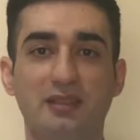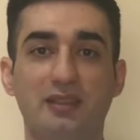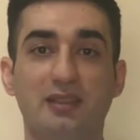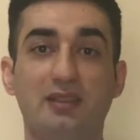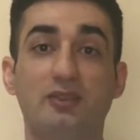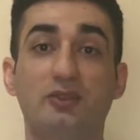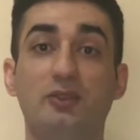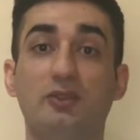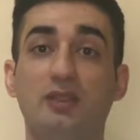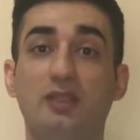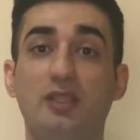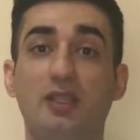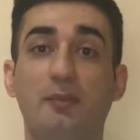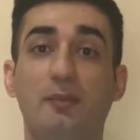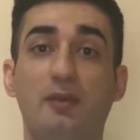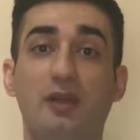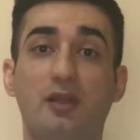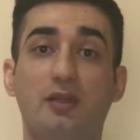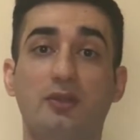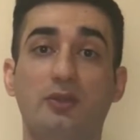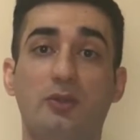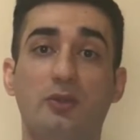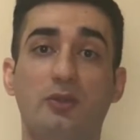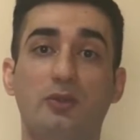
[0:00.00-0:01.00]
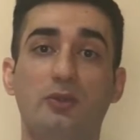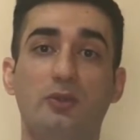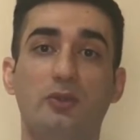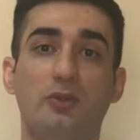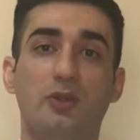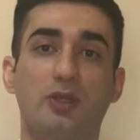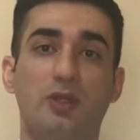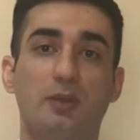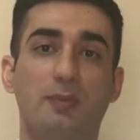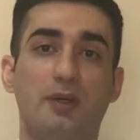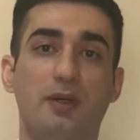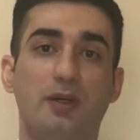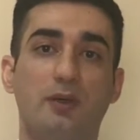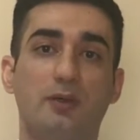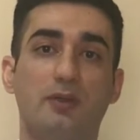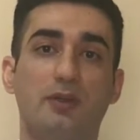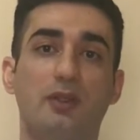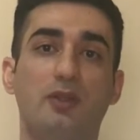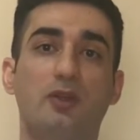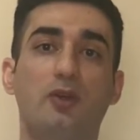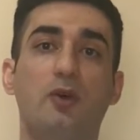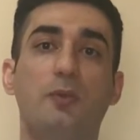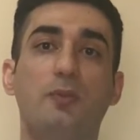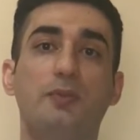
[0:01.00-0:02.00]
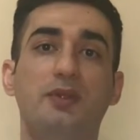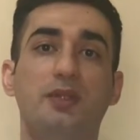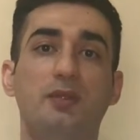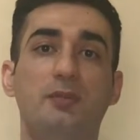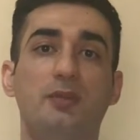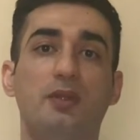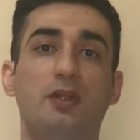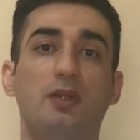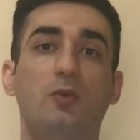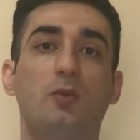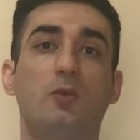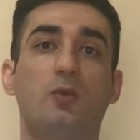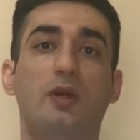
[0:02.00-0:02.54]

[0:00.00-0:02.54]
and today I'm going to talk to you about the optimal